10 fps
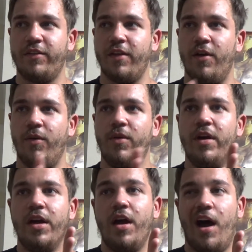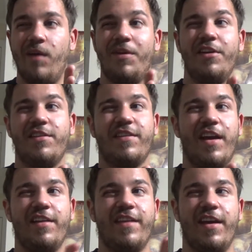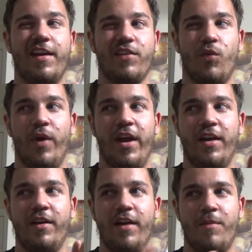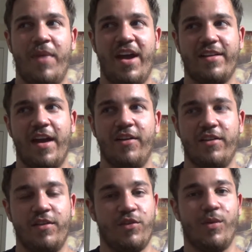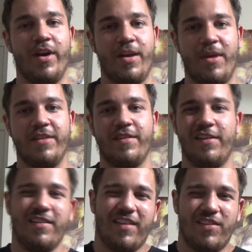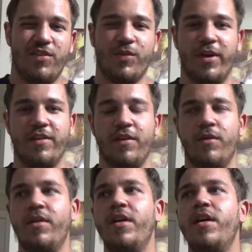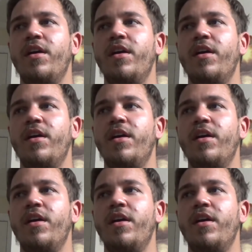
So I'm going to just kind of take it as a win. I'm back down to 220, basically. It's like 222.